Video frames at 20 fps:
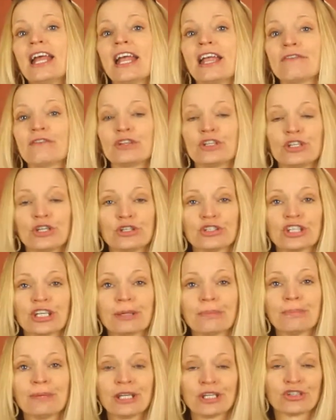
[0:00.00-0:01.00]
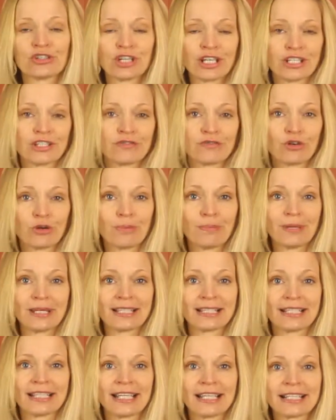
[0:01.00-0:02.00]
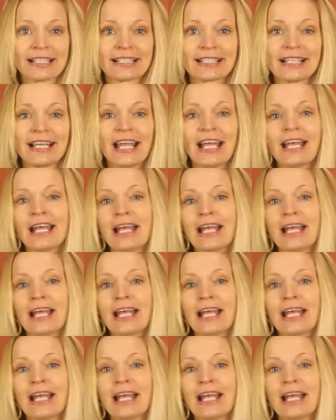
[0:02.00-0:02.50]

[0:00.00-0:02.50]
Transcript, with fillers: if you're using Pinterest for Business.